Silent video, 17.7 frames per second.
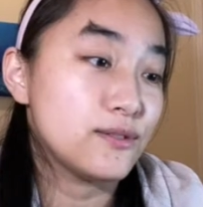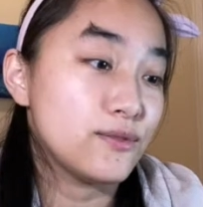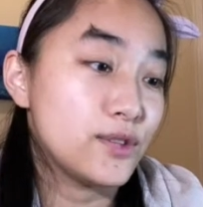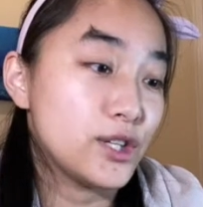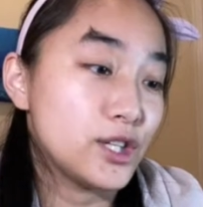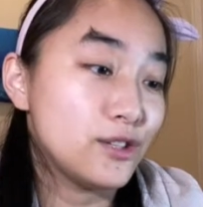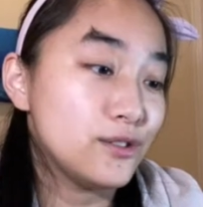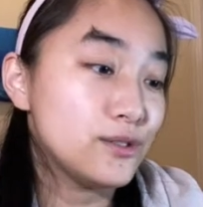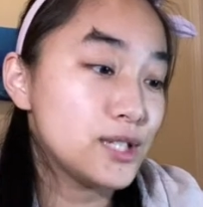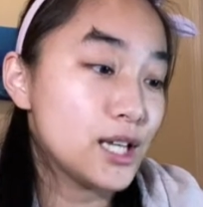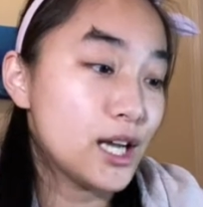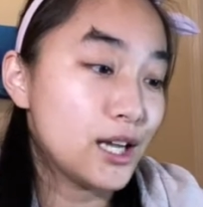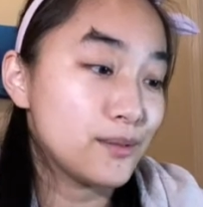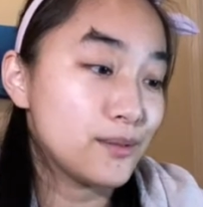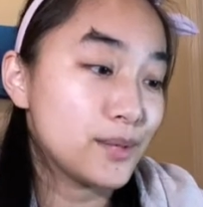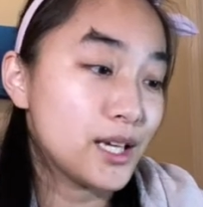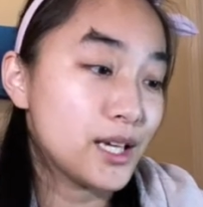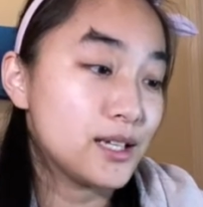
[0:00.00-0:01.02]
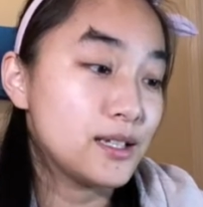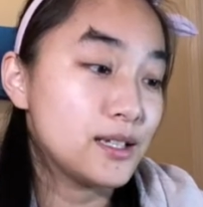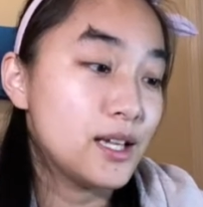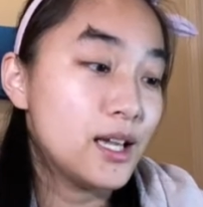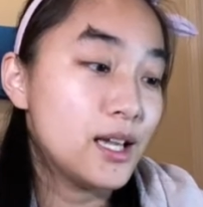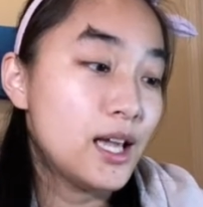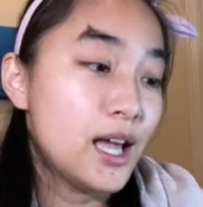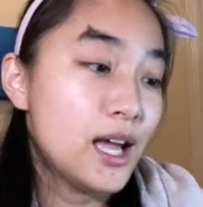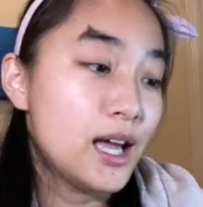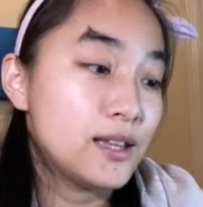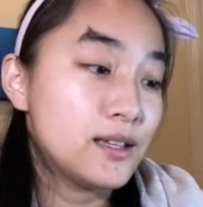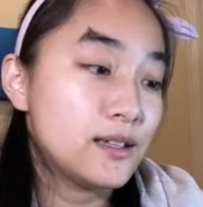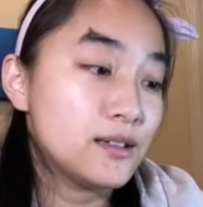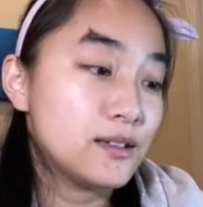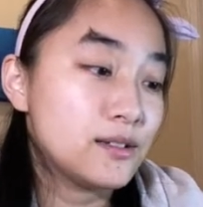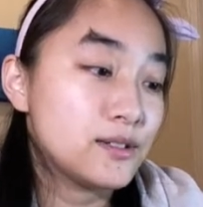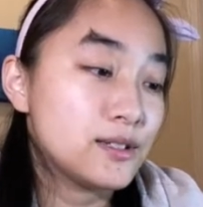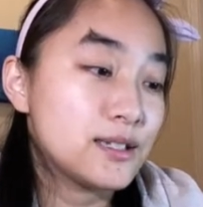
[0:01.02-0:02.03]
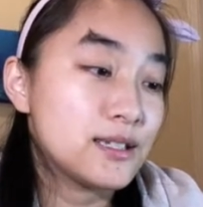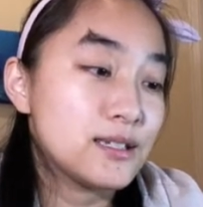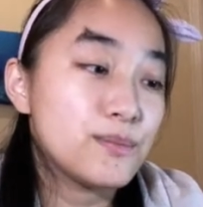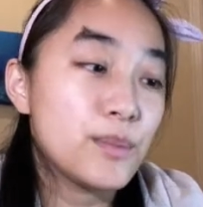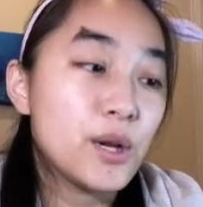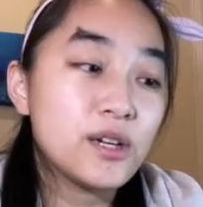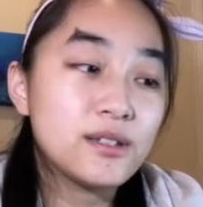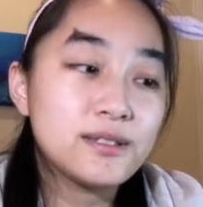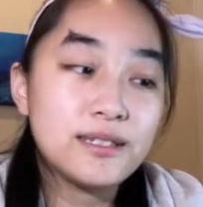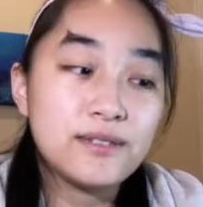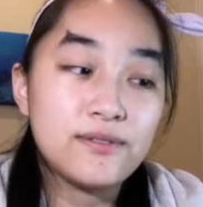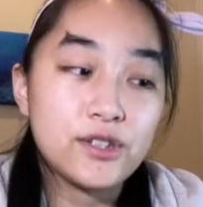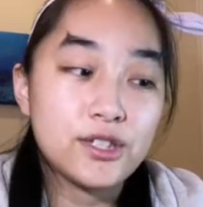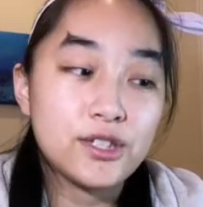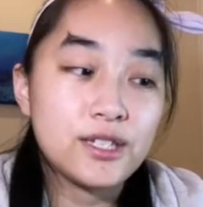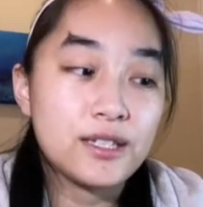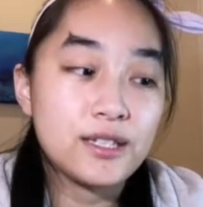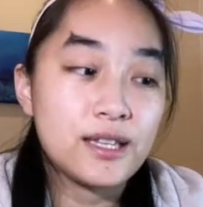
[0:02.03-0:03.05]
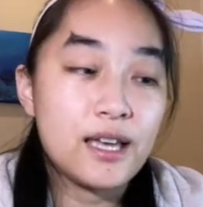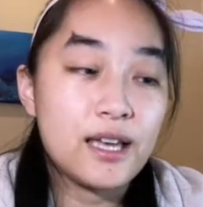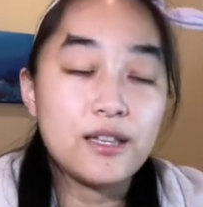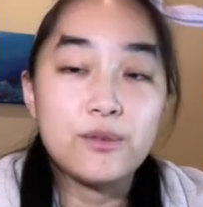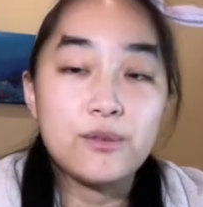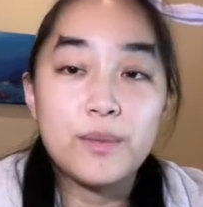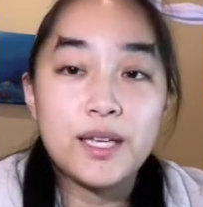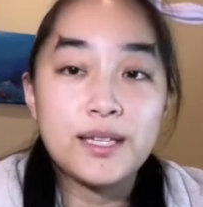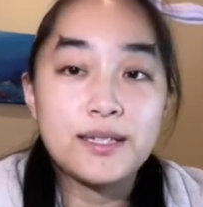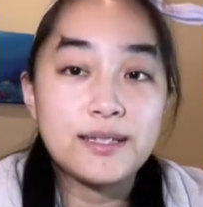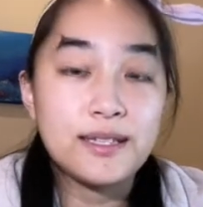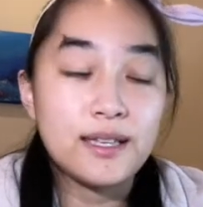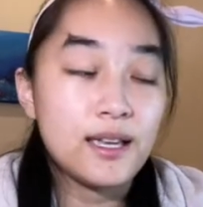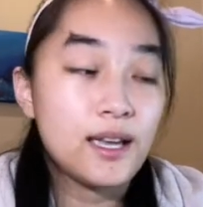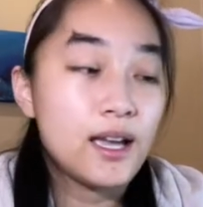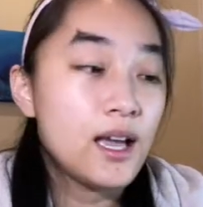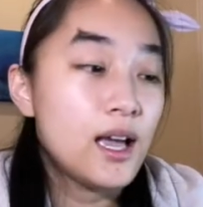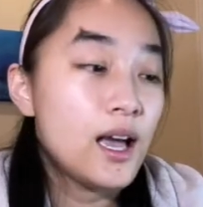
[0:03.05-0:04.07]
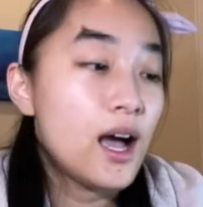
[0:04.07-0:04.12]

a video timeline, and then there's this boxy version that you may see.